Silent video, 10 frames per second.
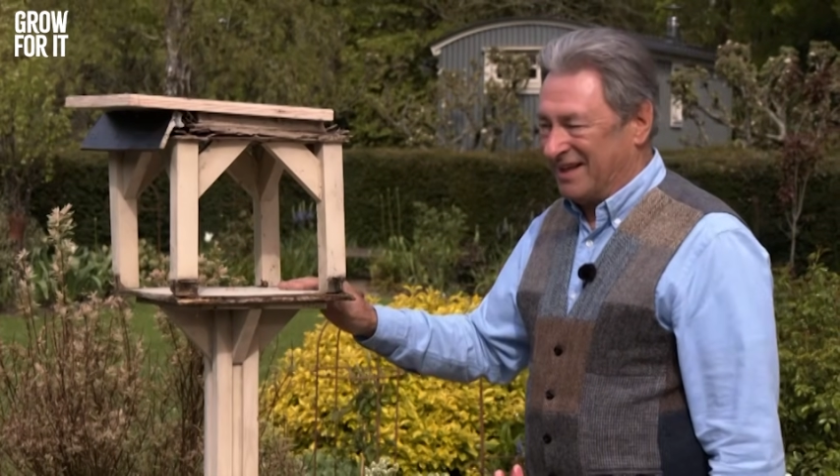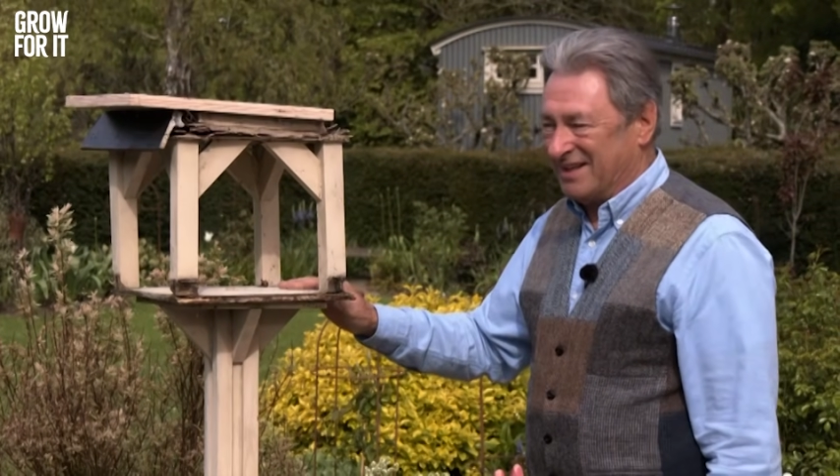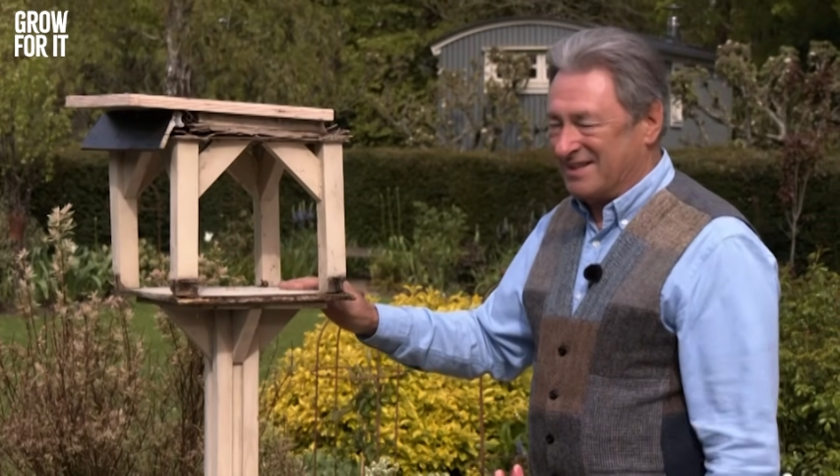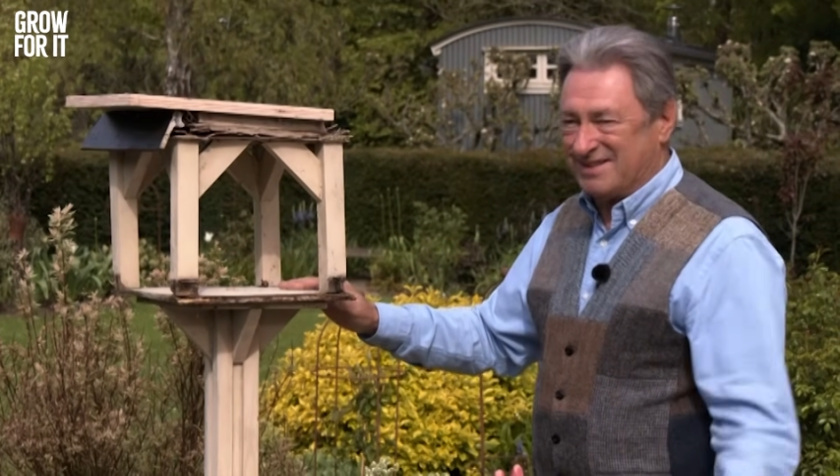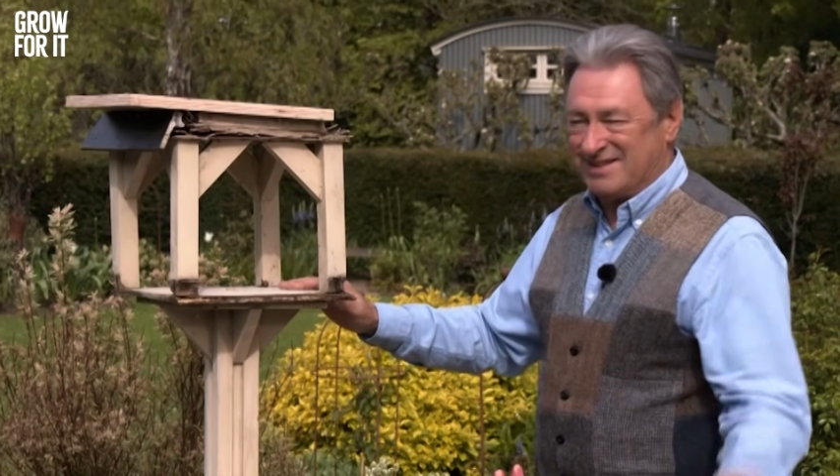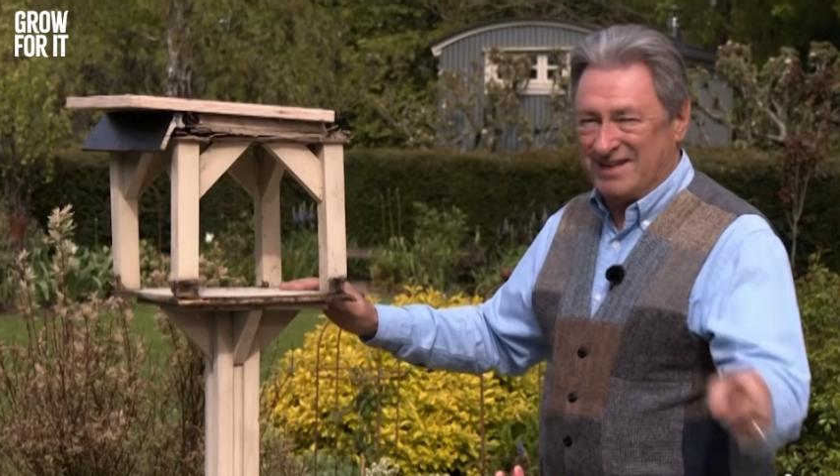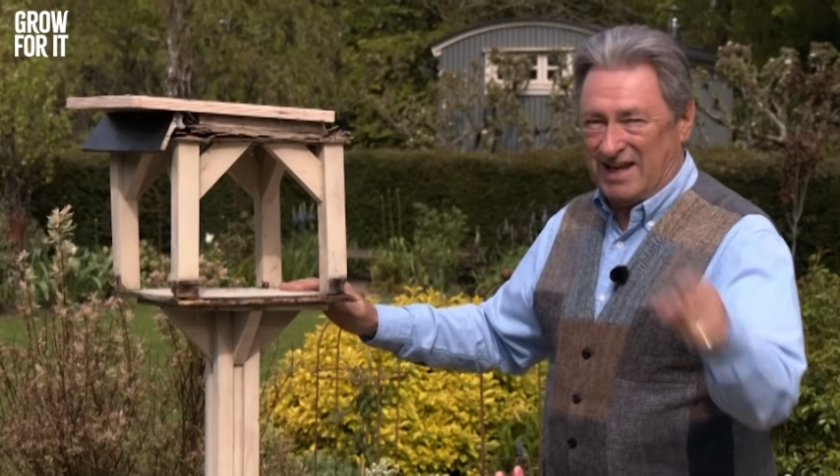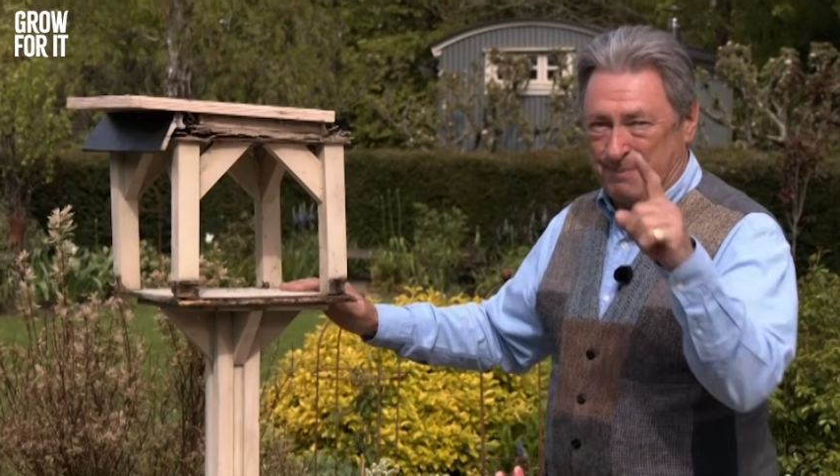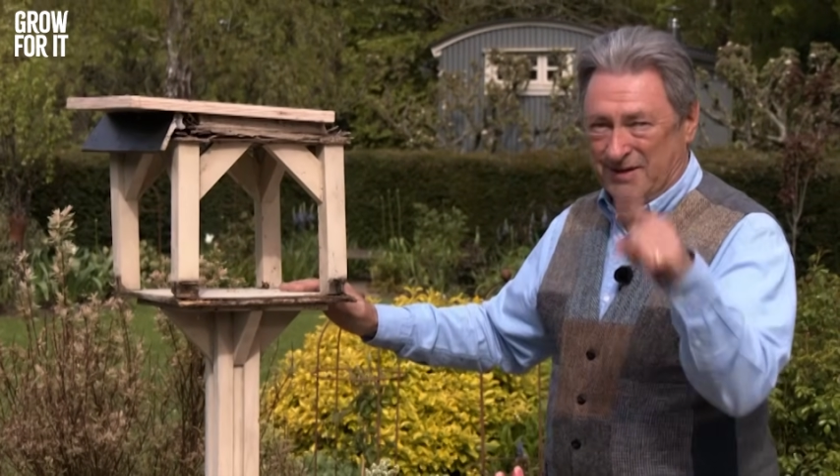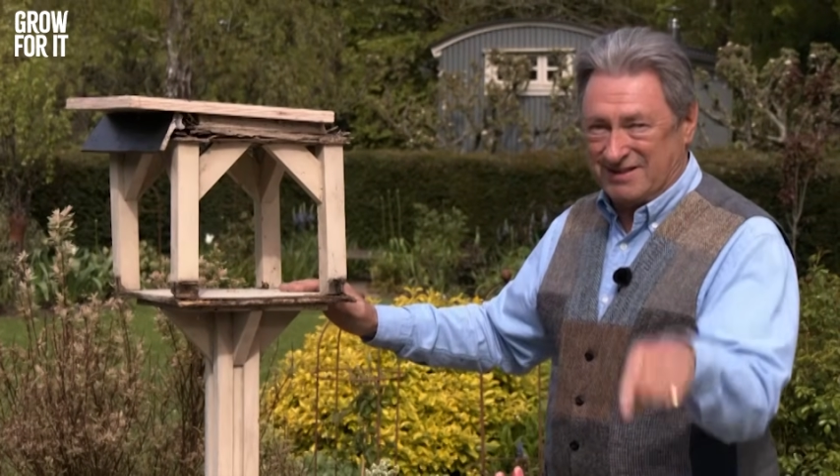It's
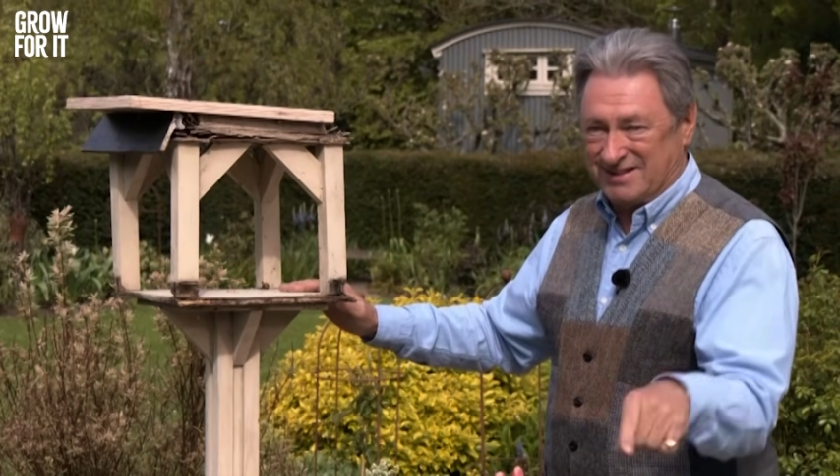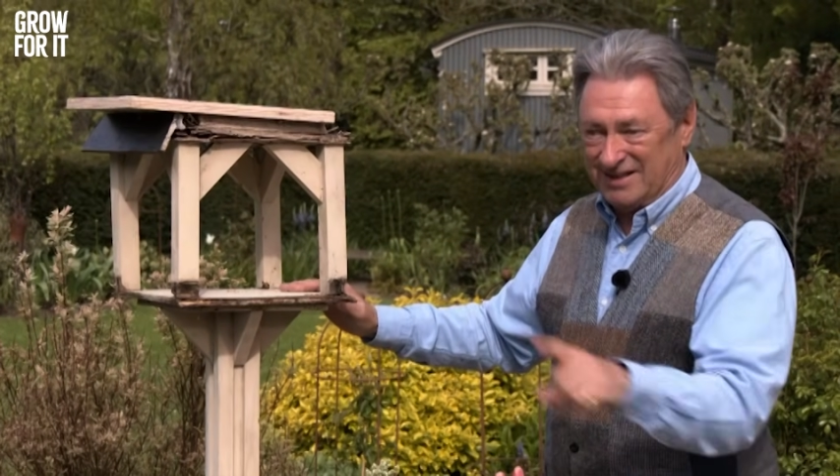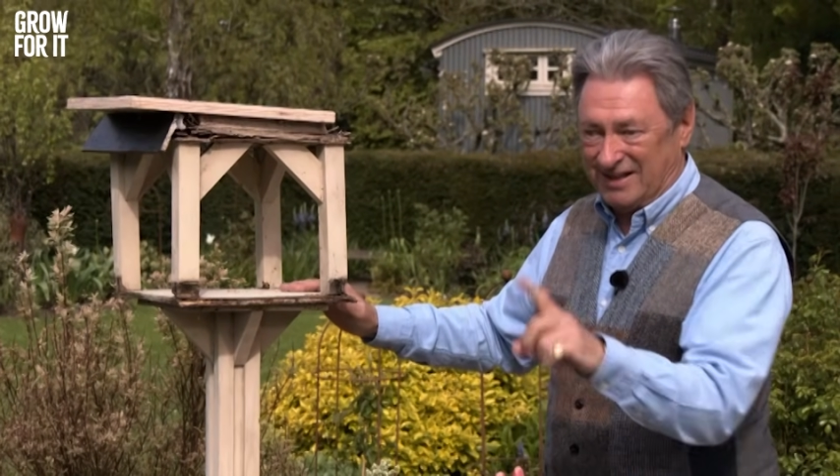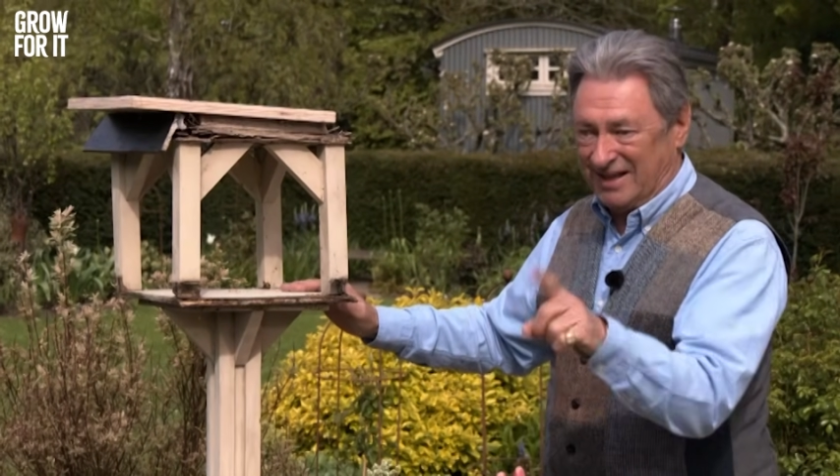capital T,